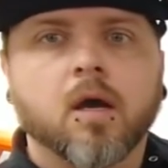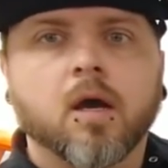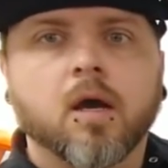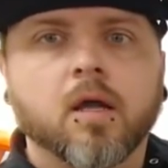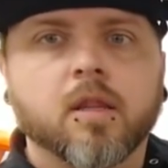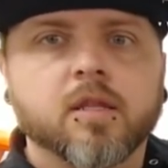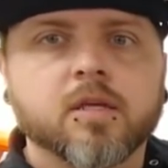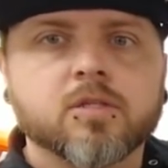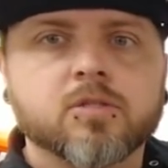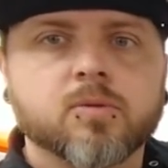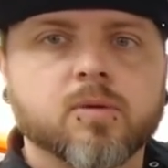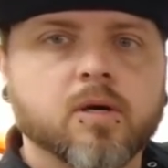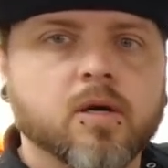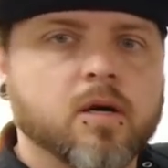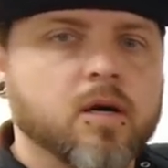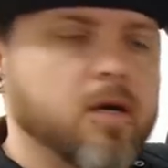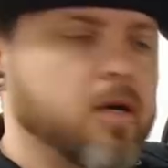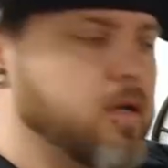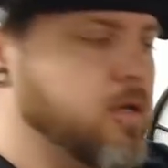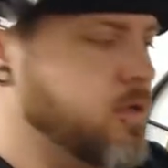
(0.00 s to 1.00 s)
Uh, this
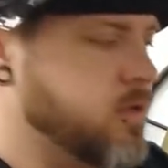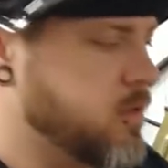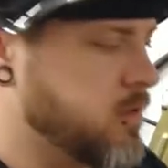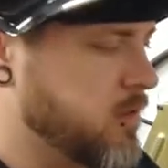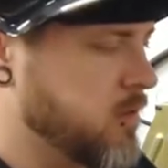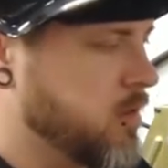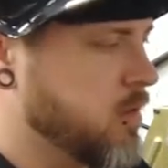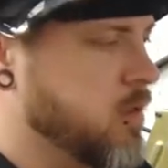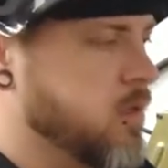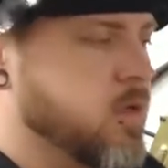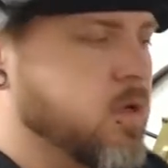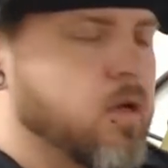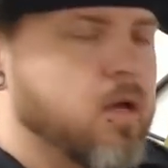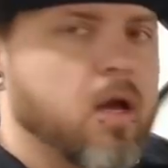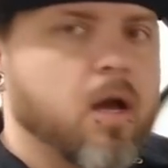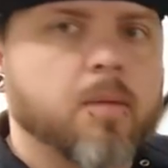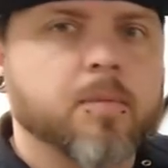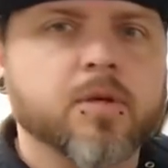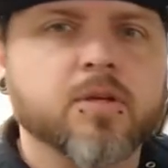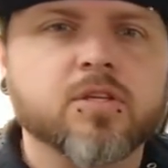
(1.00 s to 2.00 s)
one,
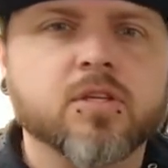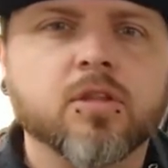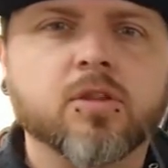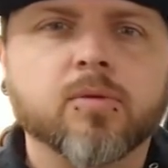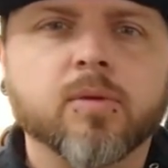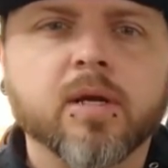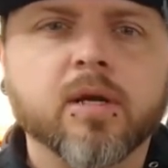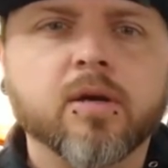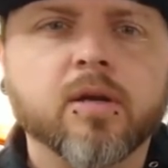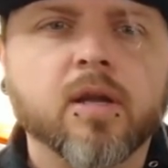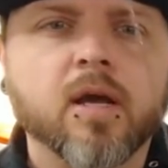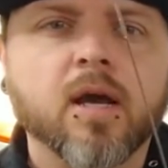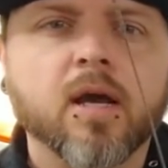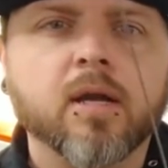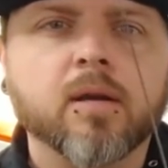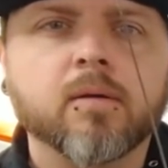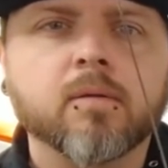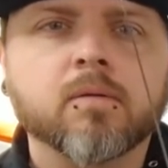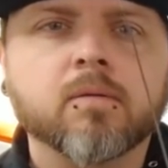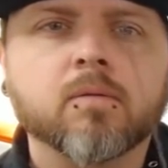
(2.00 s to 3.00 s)
I'm using 309
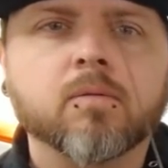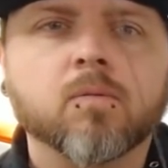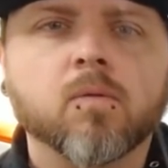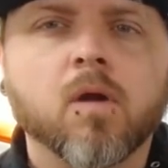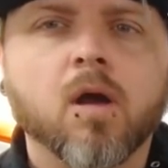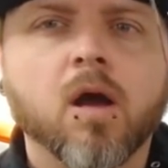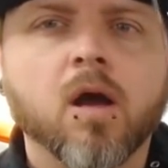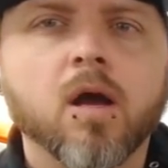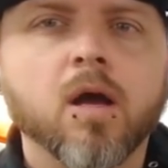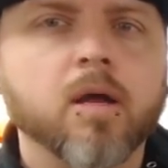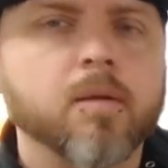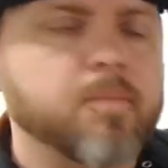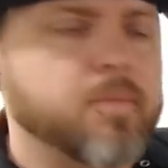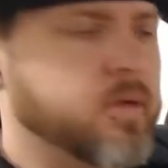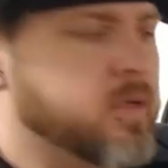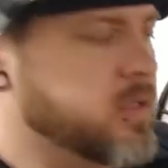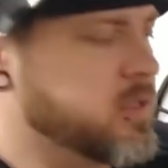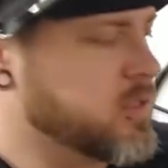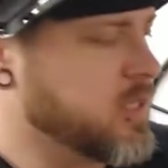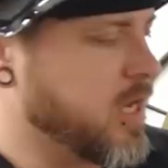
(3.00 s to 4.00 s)
rod
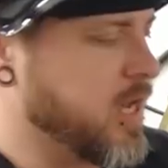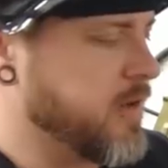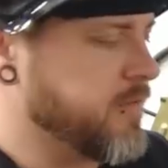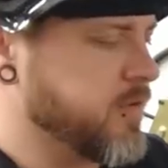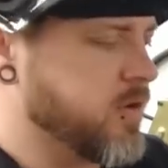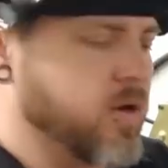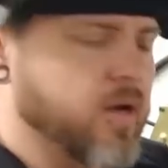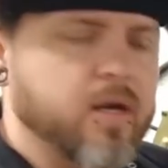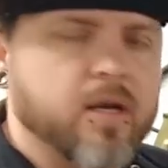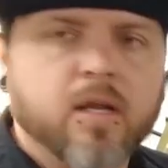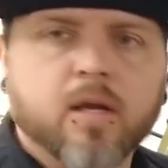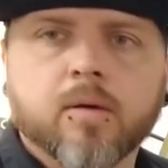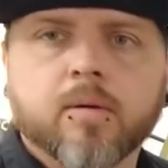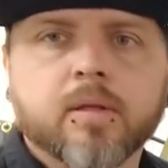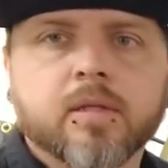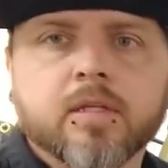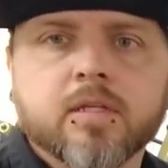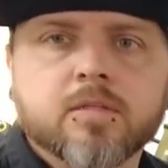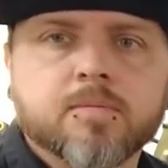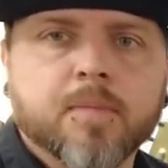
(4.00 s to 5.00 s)
because I have no idea
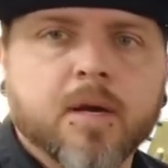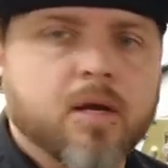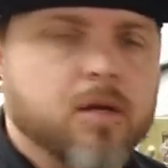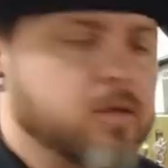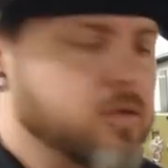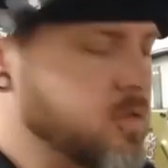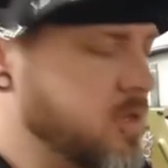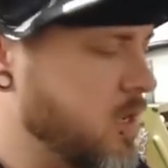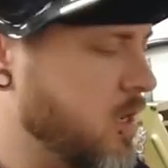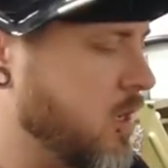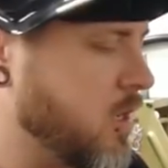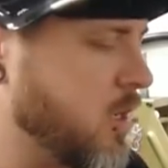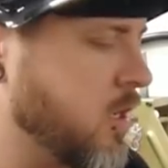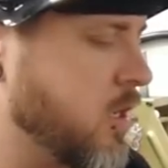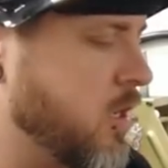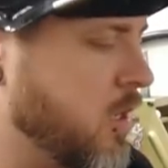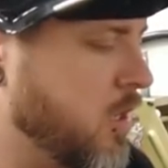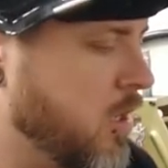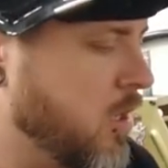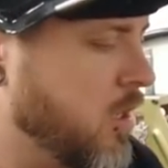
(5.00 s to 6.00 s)
what these metals
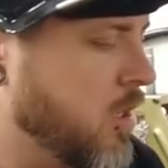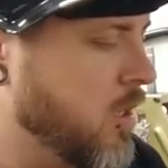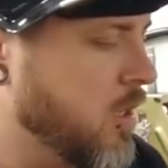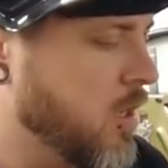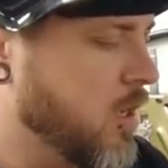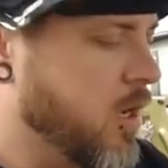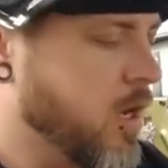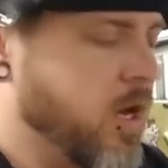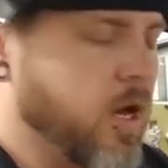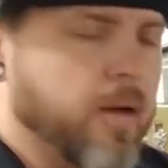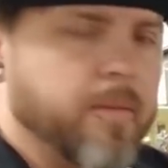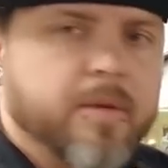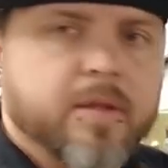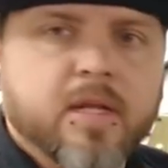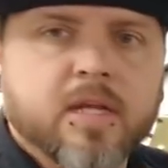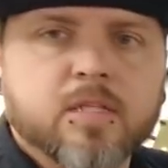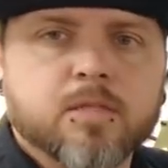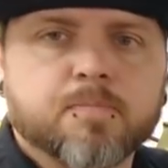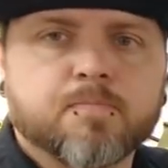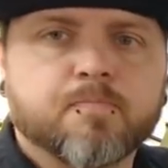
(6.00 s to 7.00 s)
are. Um, uh, and
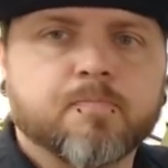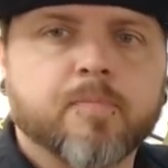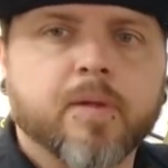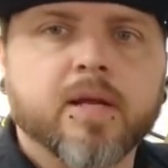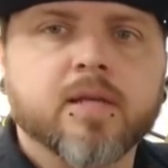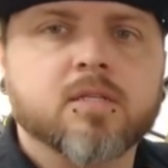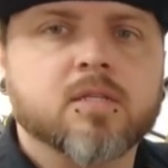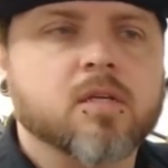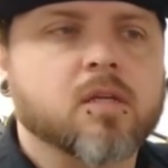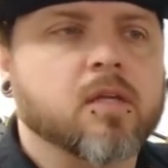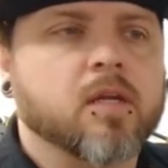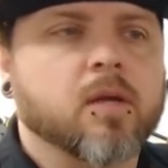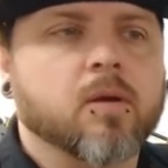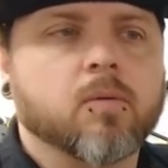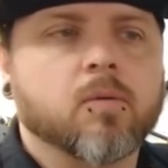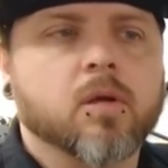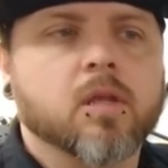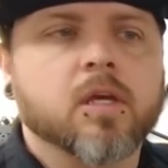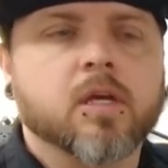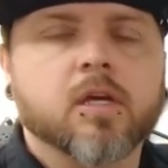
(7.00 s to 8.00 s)
that's basically a
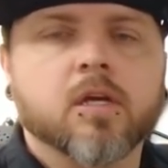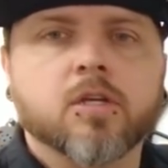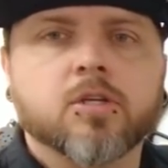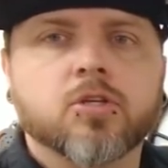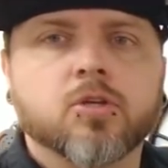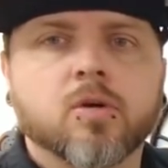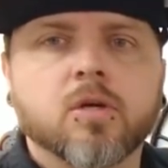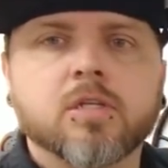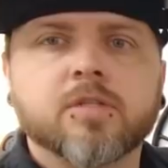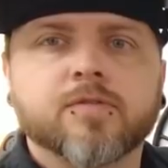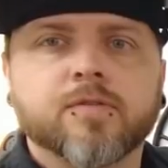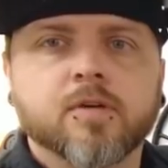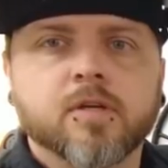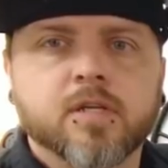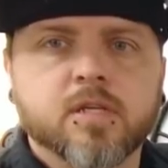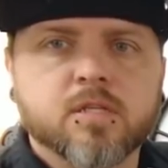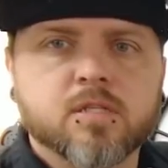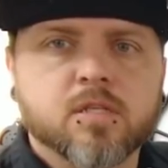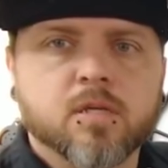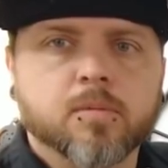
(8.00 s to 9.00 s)
really good choice for
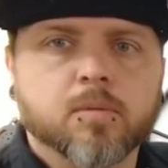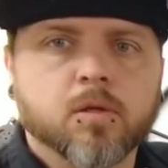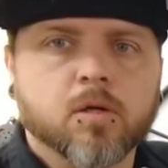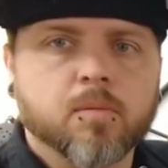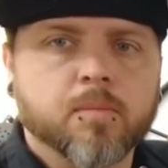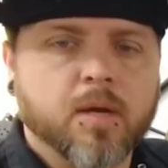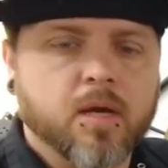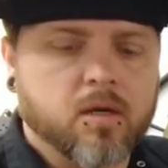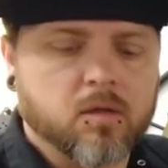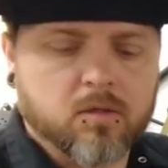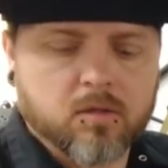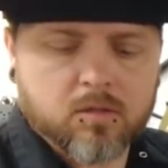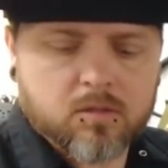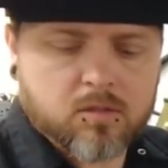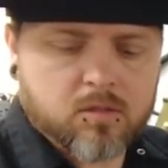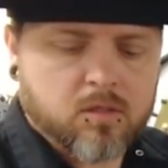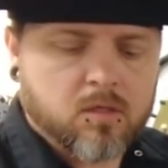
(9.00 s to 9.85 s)
dissimilar metals.